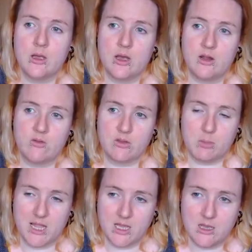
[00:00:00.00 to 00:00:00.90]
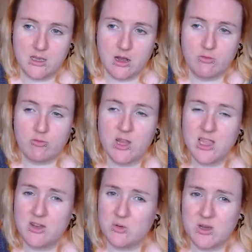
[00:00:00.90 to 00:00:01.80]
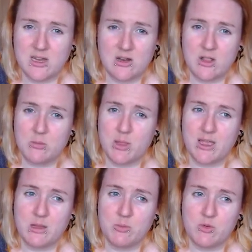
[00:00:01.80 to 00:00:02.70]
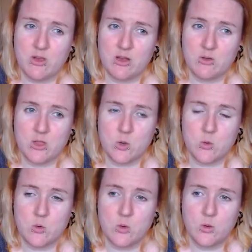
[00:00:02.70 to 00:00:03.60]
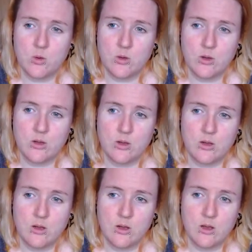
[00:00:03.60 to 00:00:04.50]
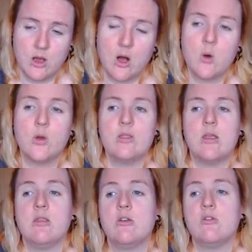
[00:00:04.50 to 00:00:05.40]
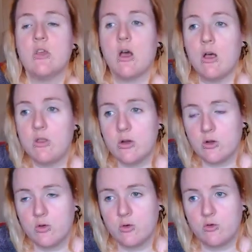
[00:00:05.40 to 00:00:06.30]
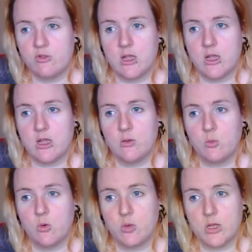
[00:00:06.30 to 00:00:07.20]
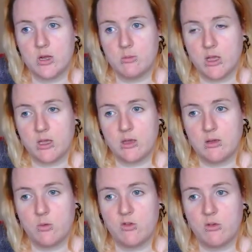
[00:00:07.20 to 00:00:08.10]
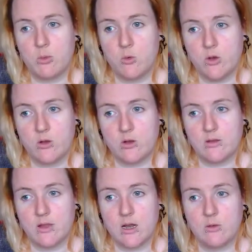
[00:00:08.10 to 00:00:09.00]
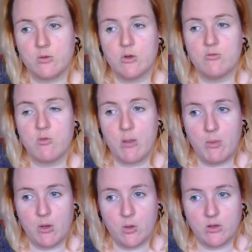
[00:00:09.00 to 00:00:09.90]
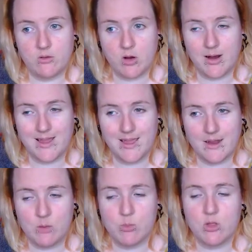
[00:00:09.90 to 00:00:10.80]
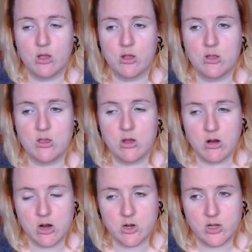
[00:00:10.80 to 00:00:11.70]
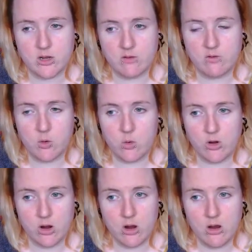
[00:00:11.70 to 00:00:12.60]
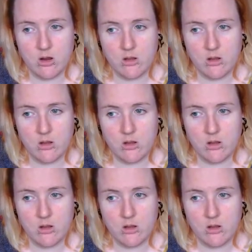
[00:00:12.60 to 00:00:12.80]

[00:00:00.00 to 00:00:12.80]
And if it's a blanket, I really don't need another blanket project on the go. Oh, and then there's the other crochet wool eater blanket, which I pulled out and decided I was going to rip out and start again and put the yarn in a different order.